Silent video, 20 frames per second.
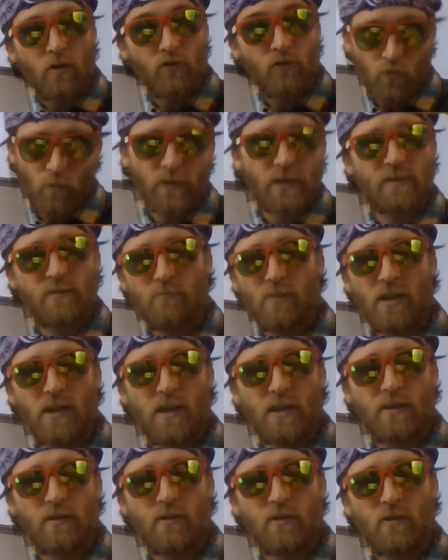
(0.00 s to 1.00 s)
20's in my
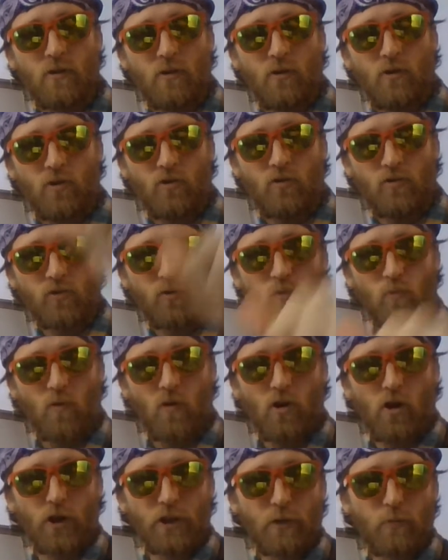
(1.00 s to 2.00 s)
head.
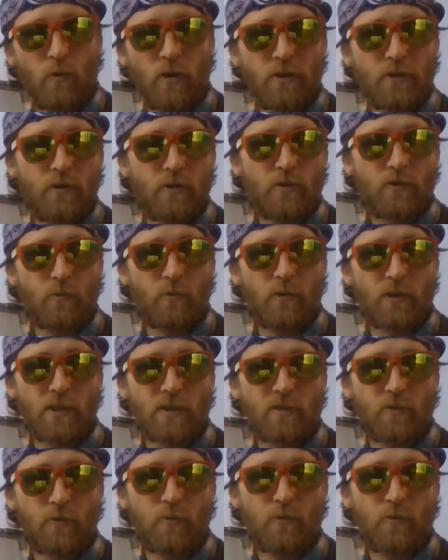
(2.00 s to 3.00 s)
21,
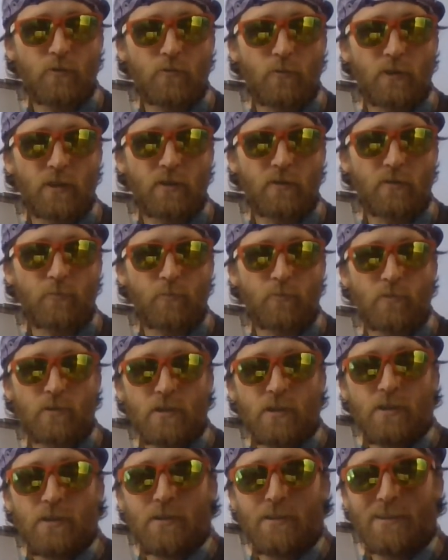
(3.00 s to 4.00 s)
22,
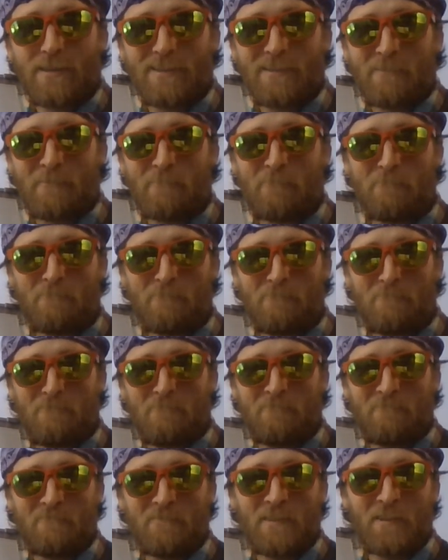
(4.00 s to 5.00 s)
23,
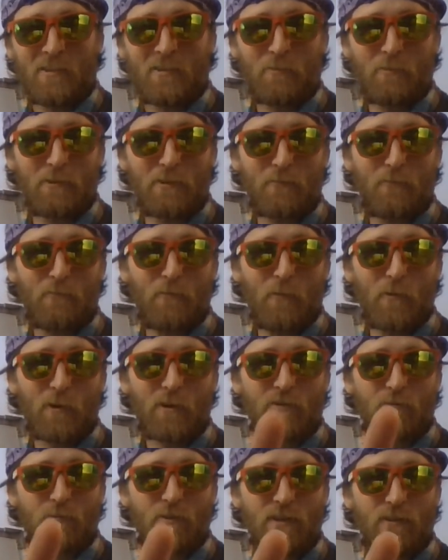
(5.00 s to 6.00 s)
24,
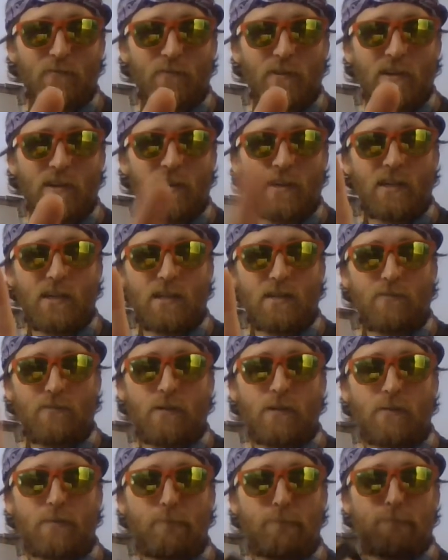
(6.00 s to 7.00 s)
25,
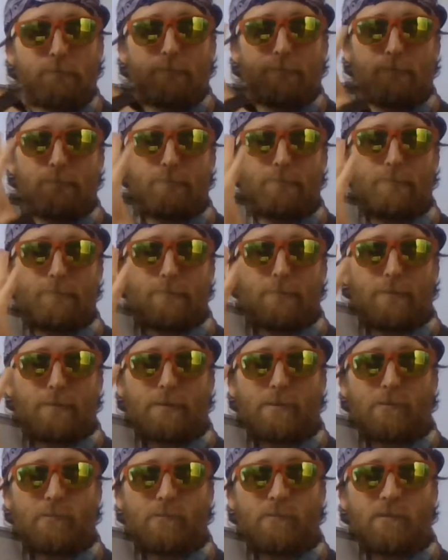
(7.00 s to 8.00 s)

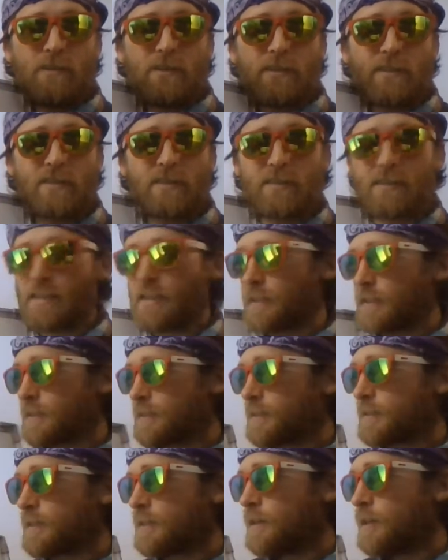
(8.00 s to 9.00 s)

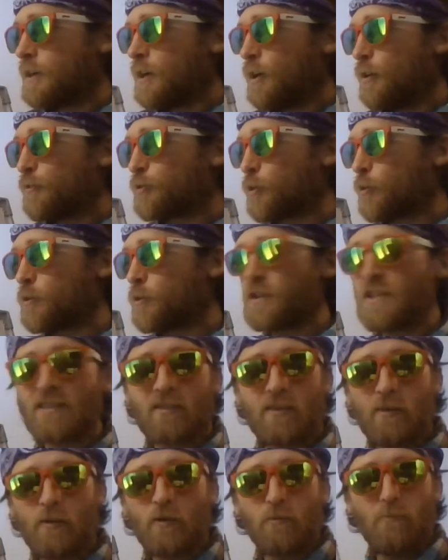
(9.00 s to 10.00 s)
26.
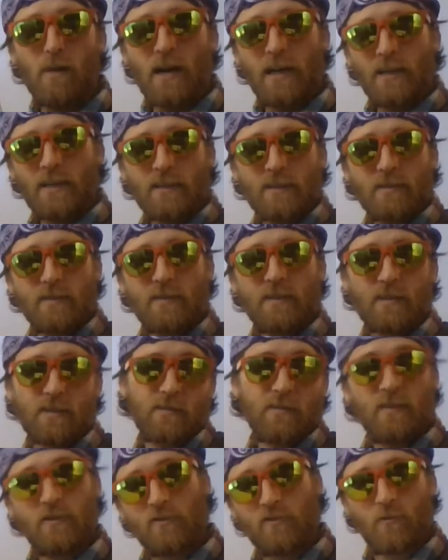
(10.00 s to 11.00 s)
32 minus 6
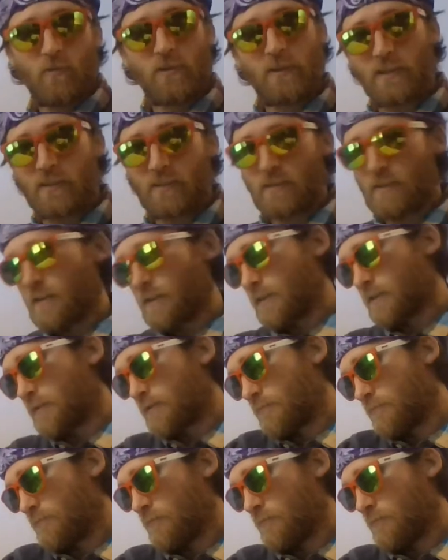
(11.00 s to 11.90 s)
is 26.